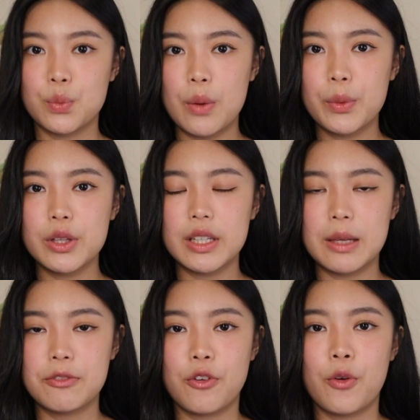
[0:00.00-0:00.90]
what we're
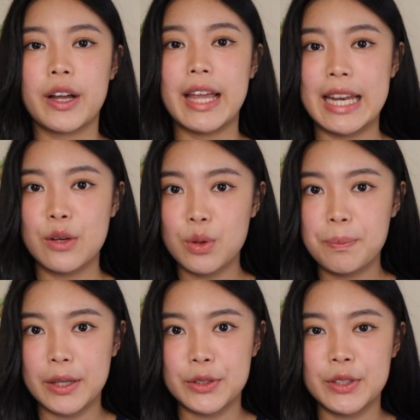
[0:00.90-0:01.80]
looking for in a
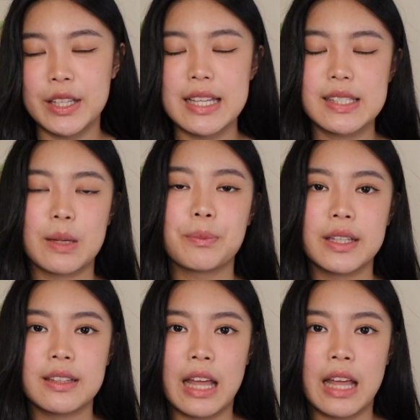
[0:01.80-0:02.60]
rebuttal is something